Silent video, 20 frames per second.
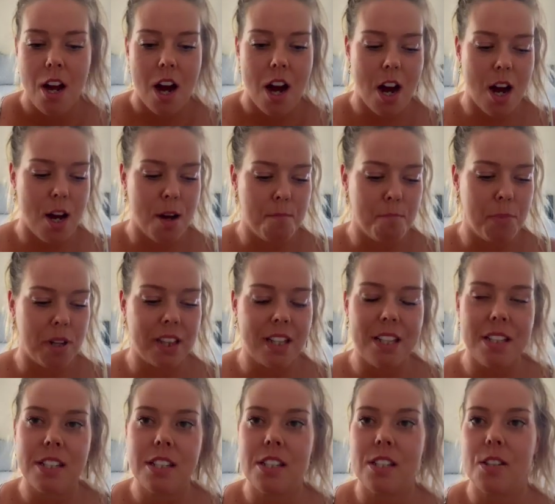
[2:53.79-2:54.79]
But
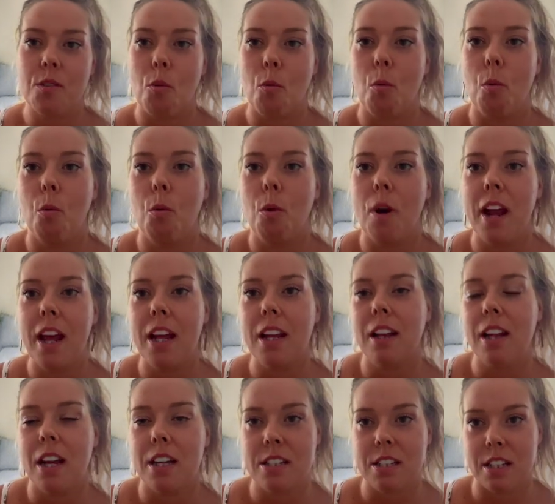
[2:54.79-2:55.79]
this is way
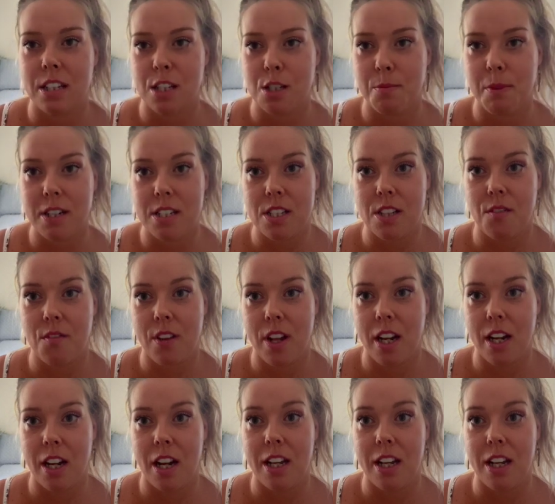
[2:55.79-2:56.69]
less expensive than